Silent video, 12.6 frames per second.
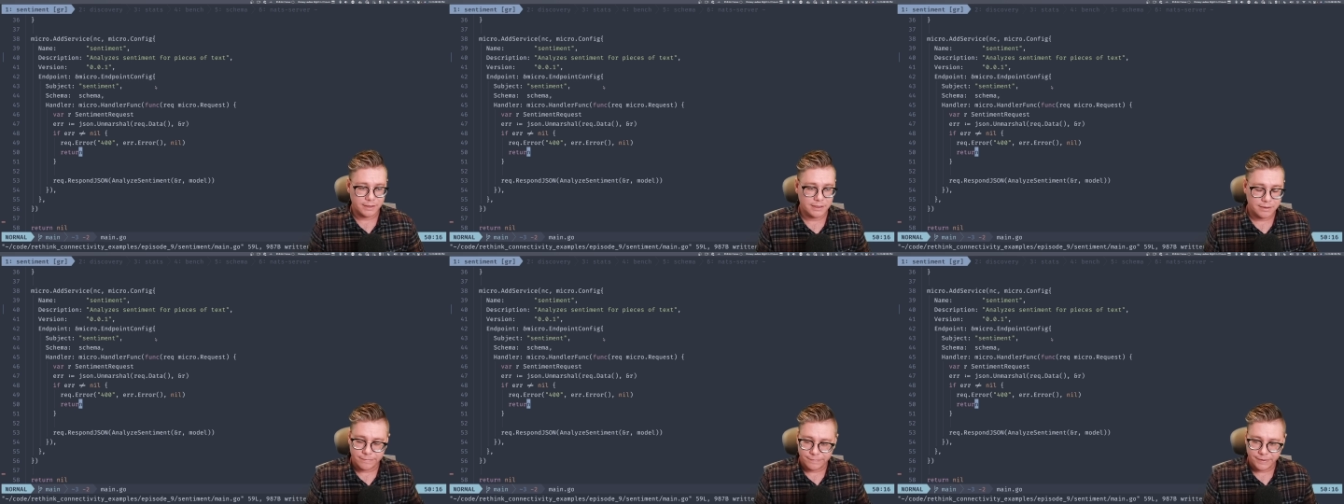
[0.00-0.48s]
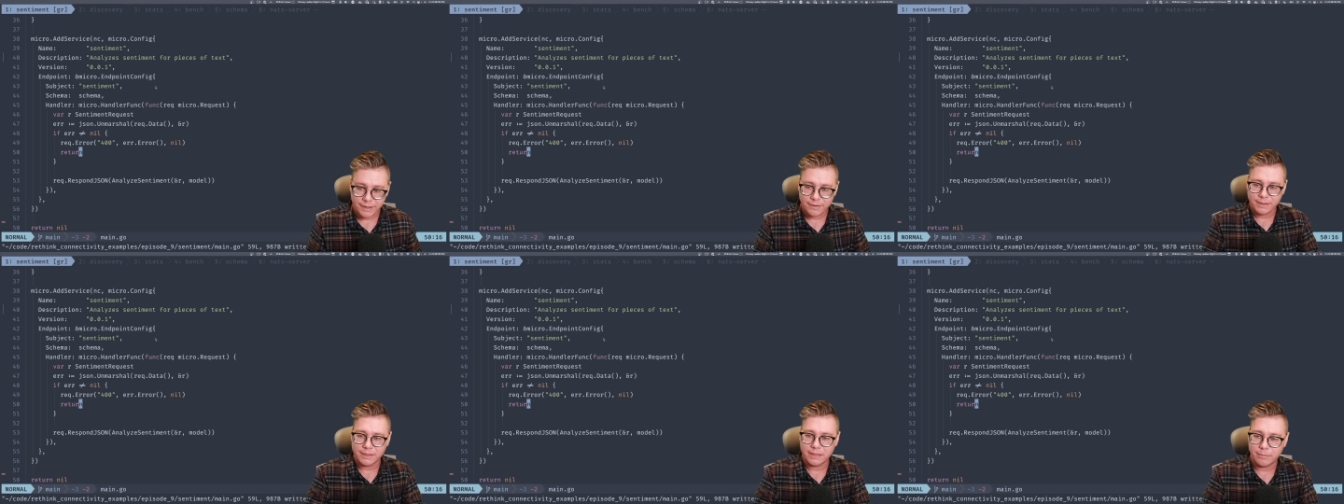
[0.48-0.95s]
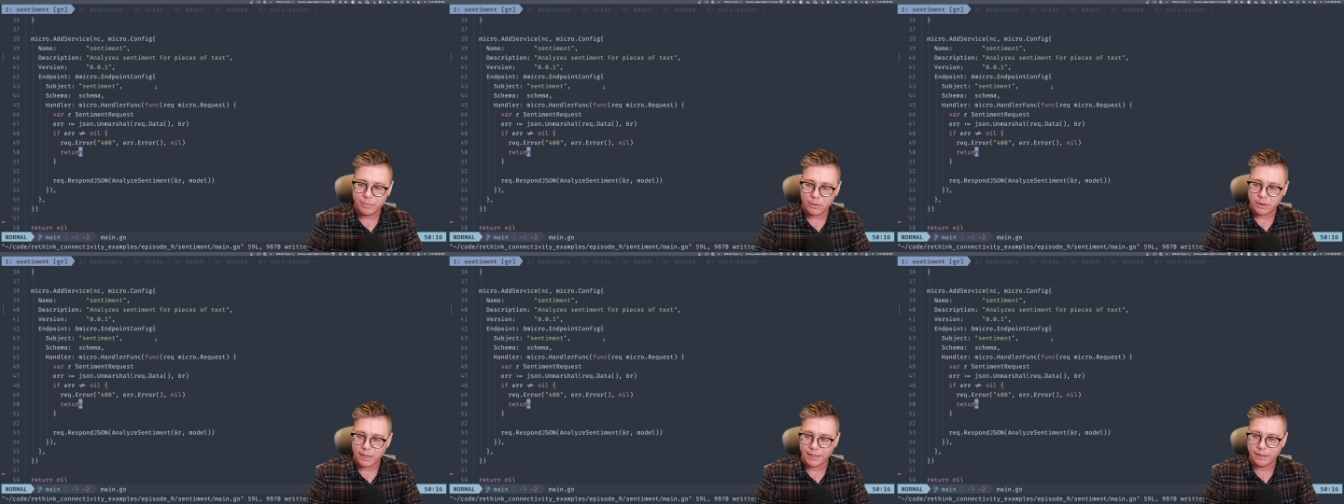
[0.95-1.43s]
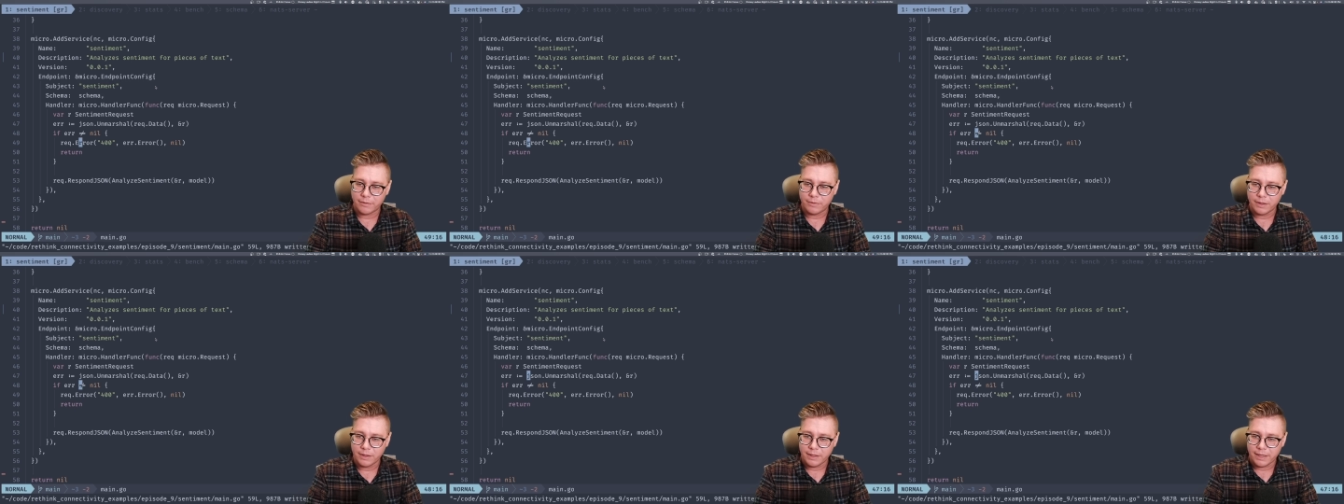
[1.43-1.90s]
This is a very simple kind
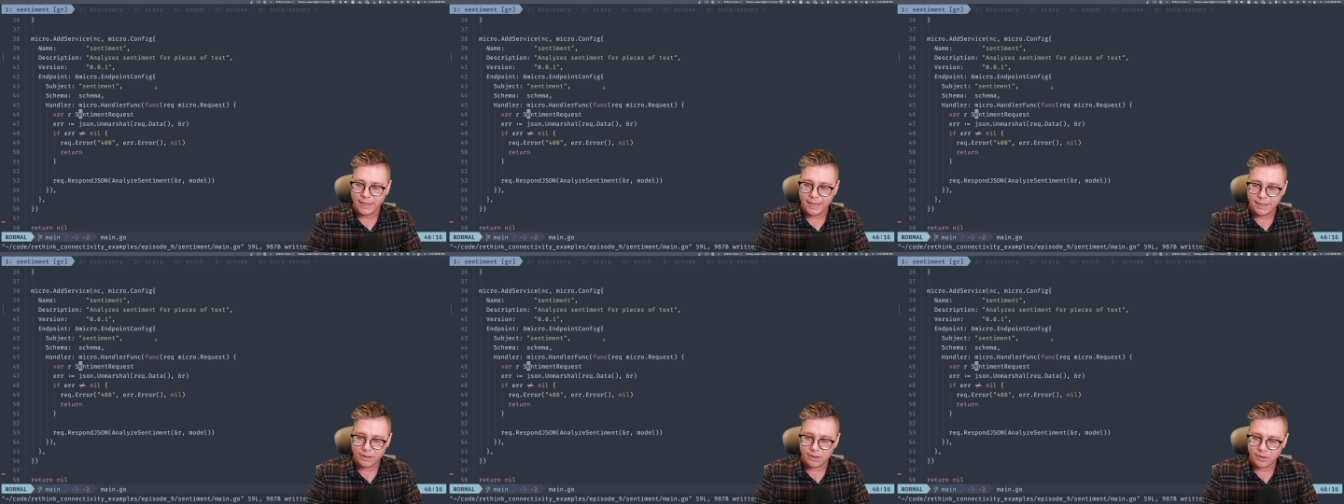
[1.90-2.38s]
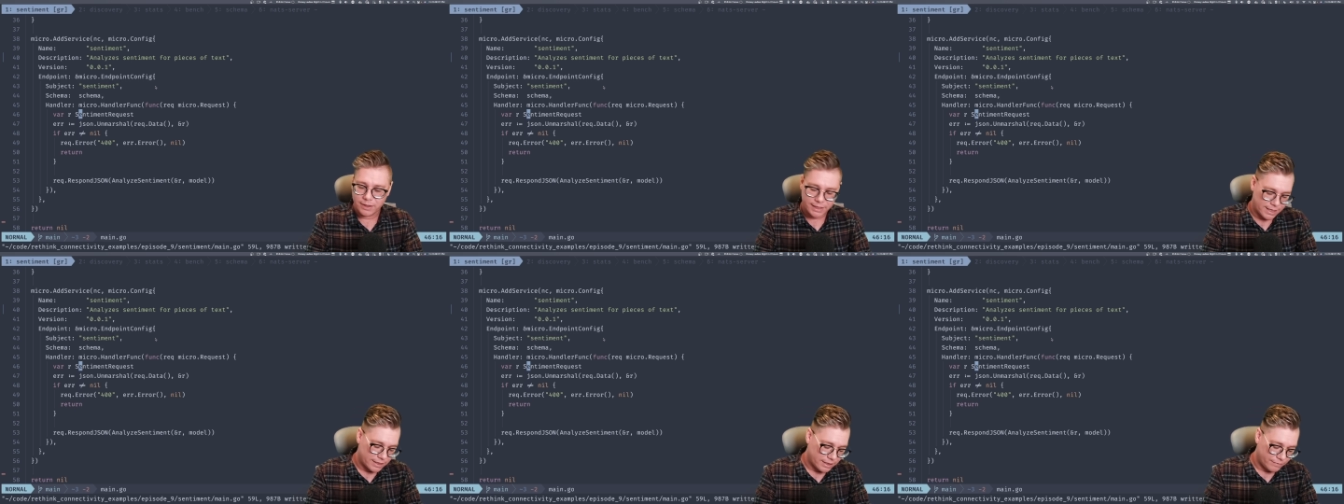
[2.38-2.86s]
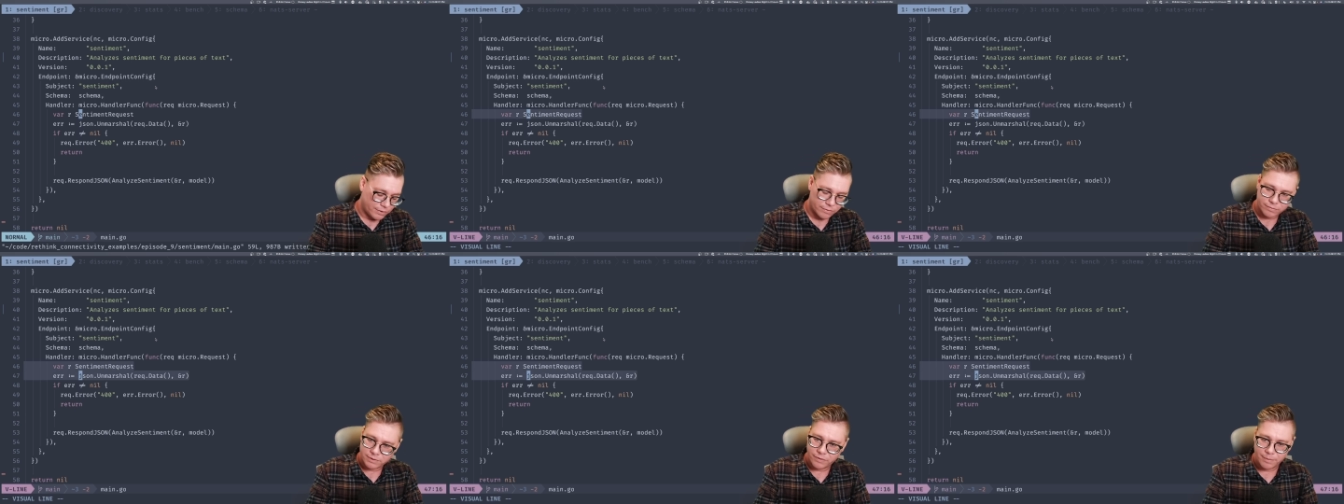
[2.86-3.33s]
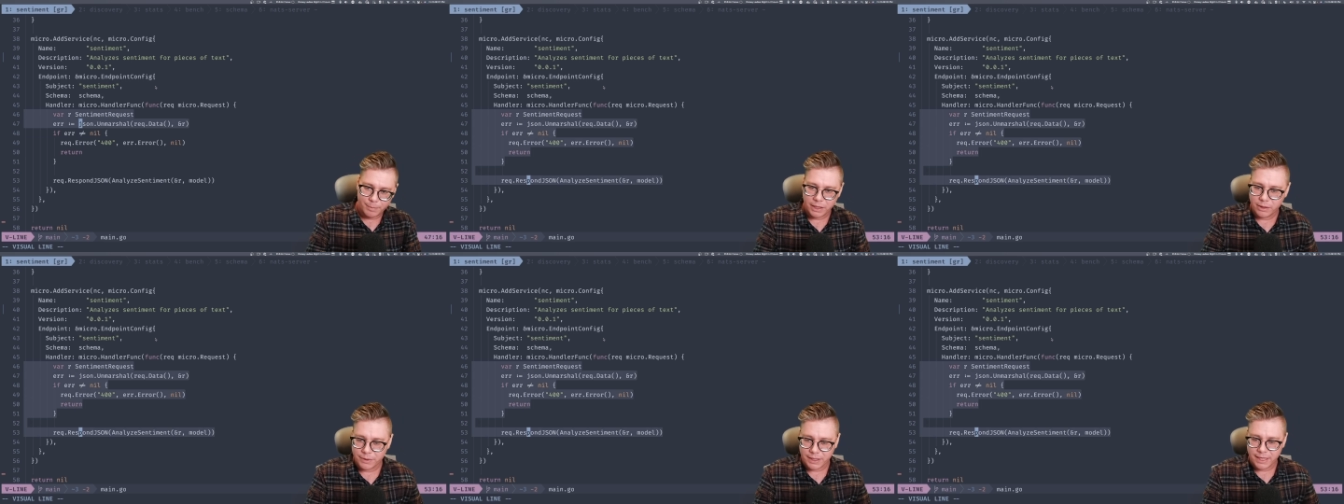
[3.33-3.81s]
of handler. Again, if you're
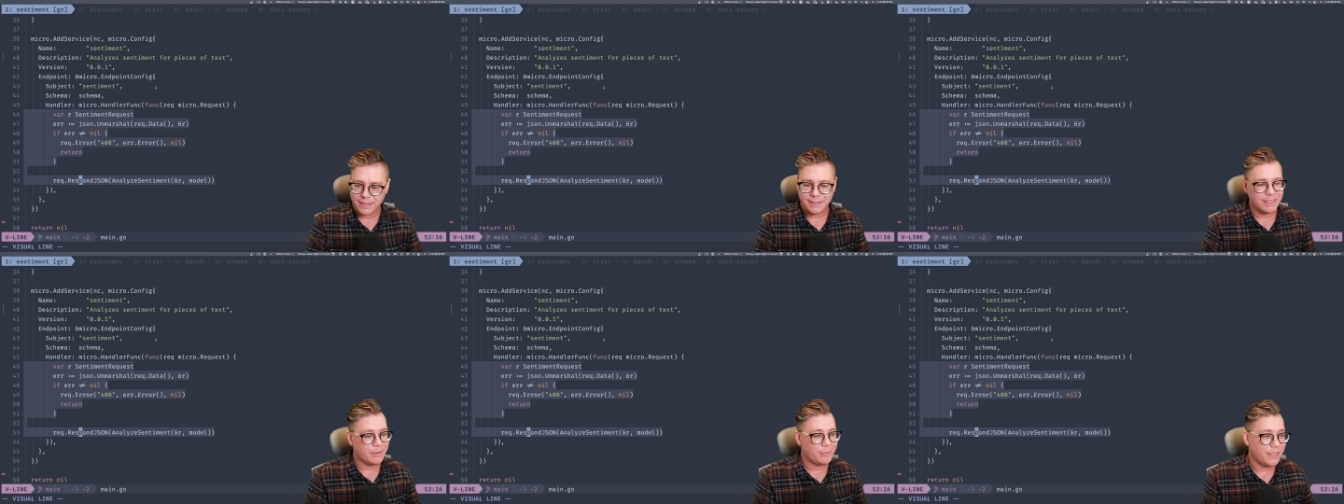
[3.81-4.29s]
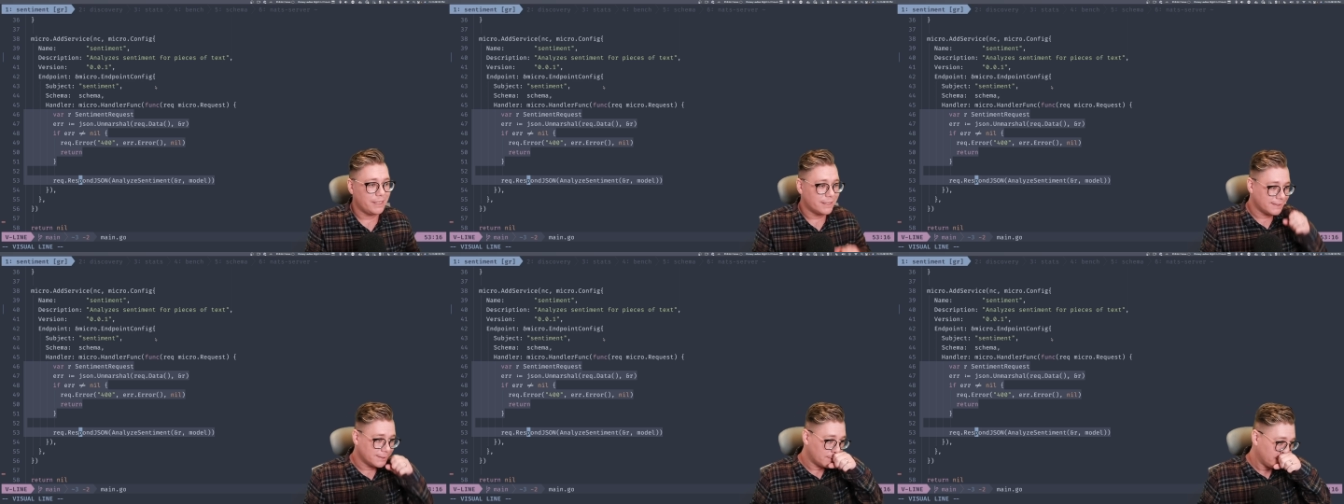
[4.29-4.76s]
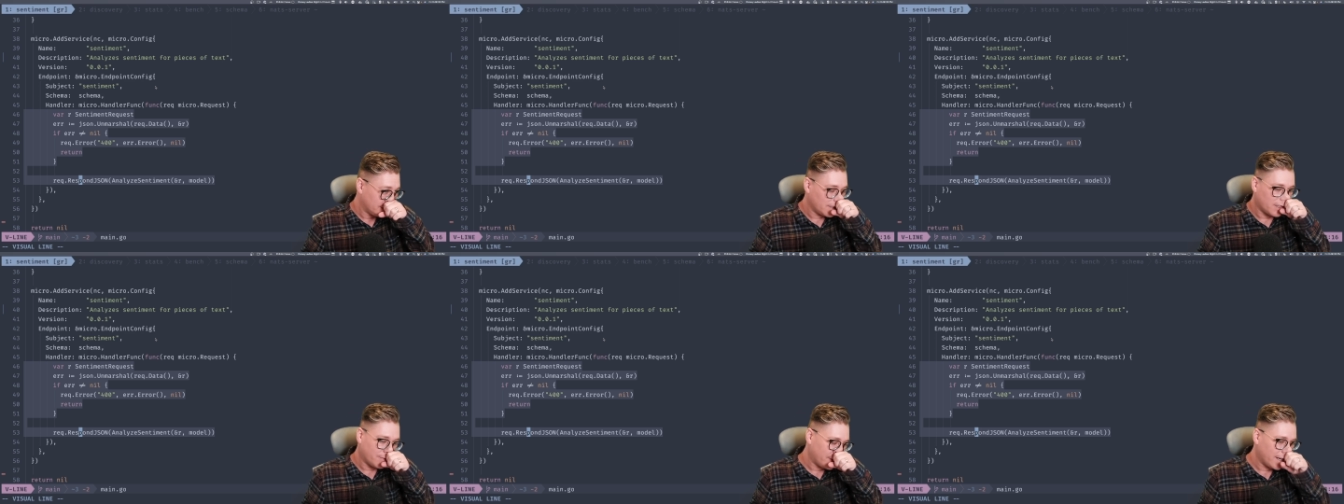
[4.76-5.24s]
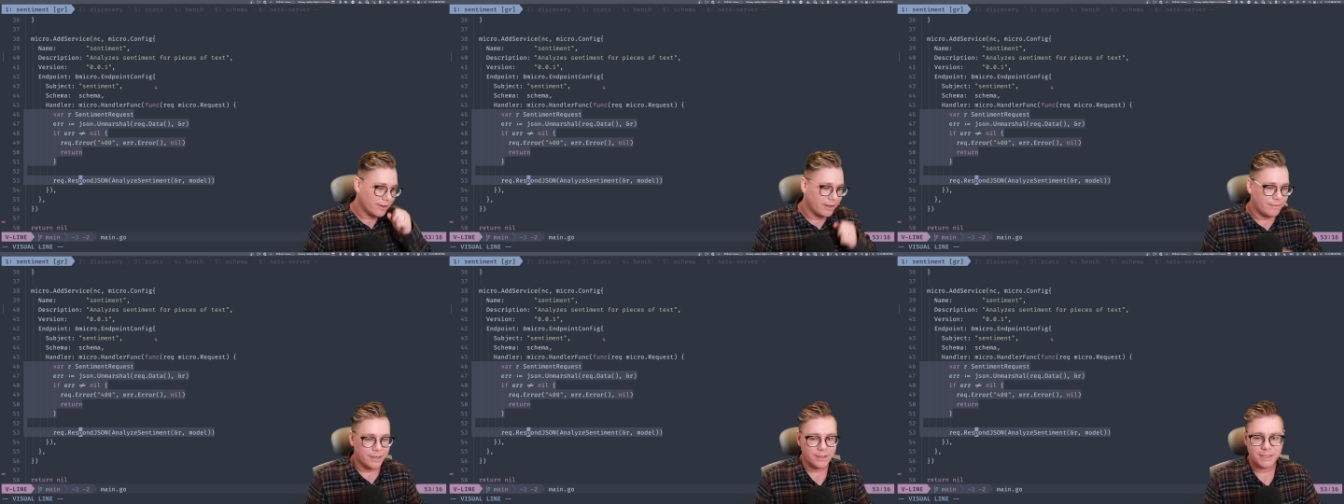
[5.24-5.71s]
familiar with HTTP, this is going to look
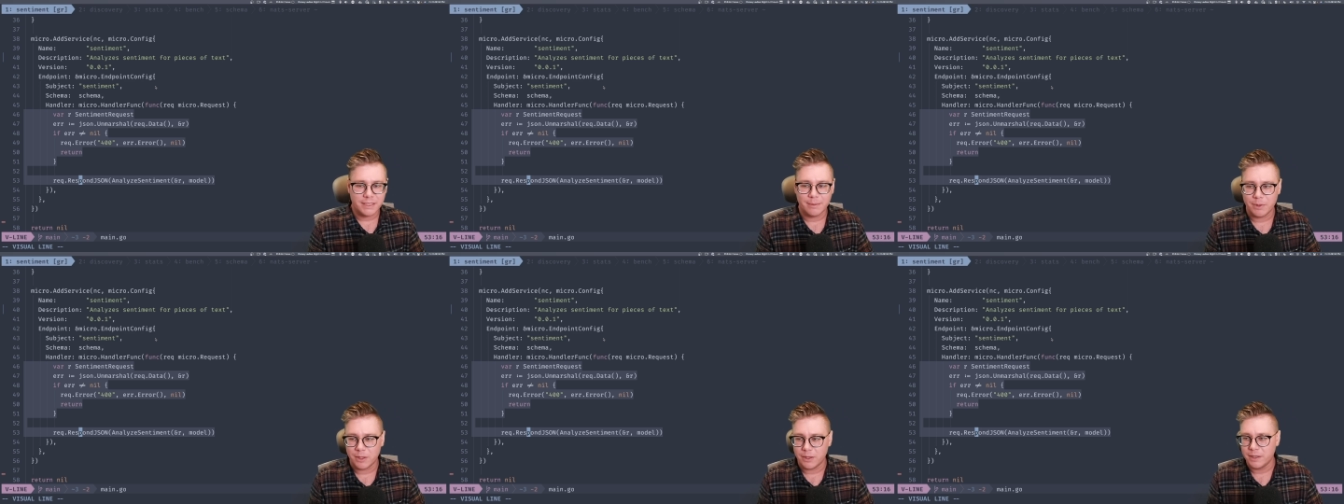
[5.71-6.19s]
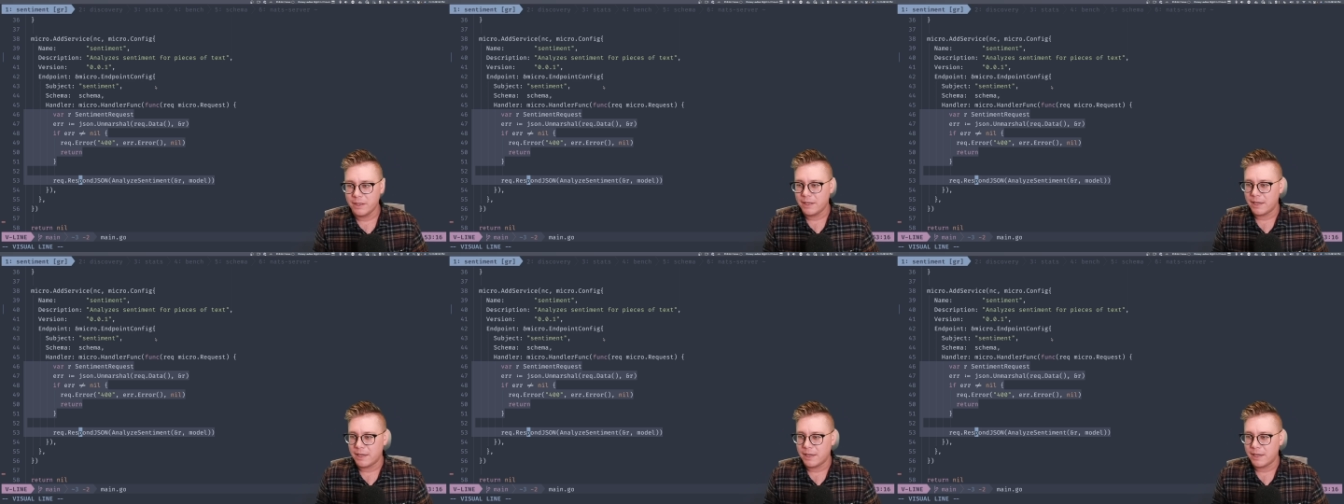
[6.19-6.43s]
very, very similar.